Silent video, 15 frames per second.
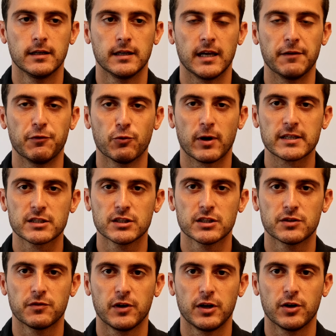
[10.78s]
if you're watching
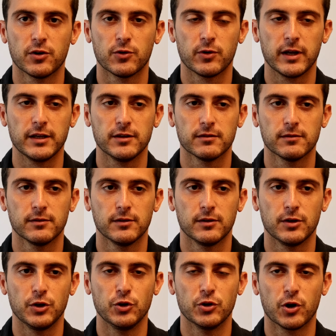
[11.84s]
this video and
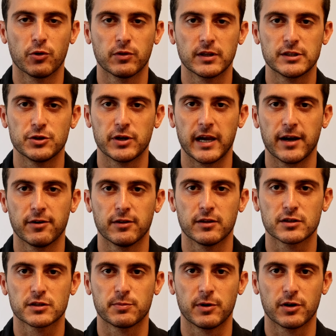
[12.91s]
you know that you carry the
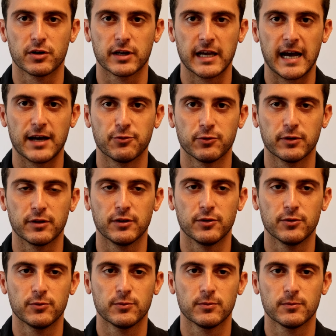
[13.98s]
Spirit of God with
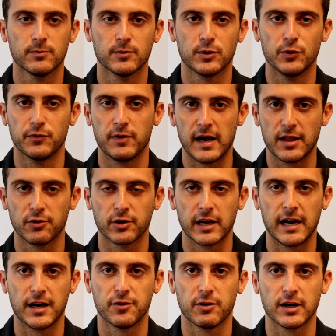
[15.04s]
you, you follow
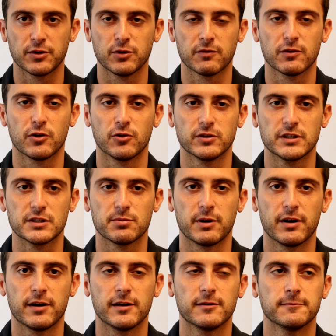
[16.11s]
God, right? You have the Holy
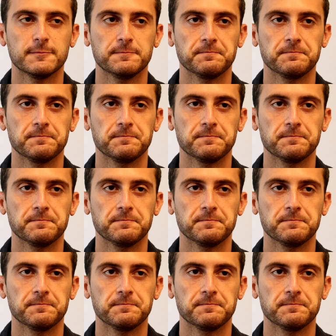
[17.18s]
Spirit.